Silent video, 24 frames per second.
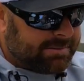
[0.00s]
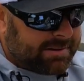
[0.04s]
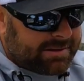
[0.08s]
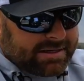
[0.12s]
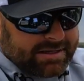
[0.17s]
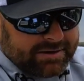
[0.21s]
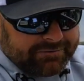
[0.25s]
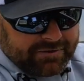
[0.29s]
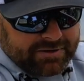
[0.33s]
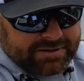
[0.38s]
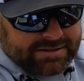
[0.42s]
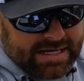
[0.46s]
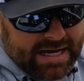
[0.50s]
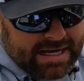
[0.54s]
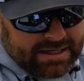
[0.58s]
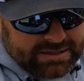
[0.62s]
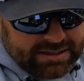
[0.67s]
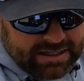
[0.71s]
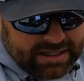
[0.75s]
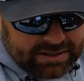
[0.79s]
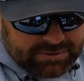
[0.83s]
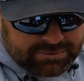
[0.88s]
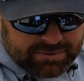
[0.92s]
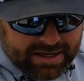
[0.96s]
about the different
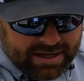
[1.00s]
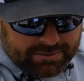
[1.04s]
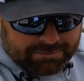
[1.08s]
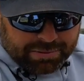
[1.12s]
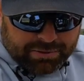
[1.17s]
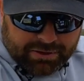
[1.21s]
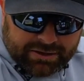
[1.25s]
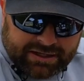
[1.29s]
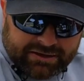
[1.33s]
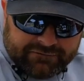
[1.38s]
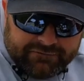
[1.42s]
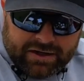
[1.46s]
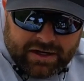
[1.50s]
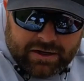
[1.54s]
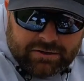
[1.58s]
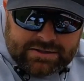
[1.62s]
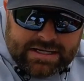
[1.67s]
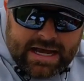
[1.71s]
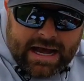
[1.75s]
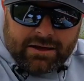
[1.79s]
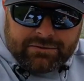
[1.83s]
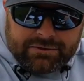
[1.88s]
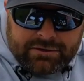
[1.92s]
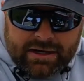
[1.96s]
techniques. We got plenty of
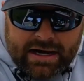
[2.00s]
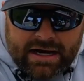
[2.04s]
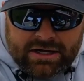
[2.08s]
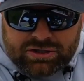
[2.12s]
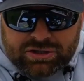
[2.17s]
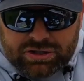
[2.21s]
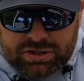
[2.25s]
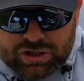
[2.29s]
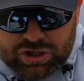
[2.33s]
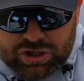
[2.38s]
videos out there actually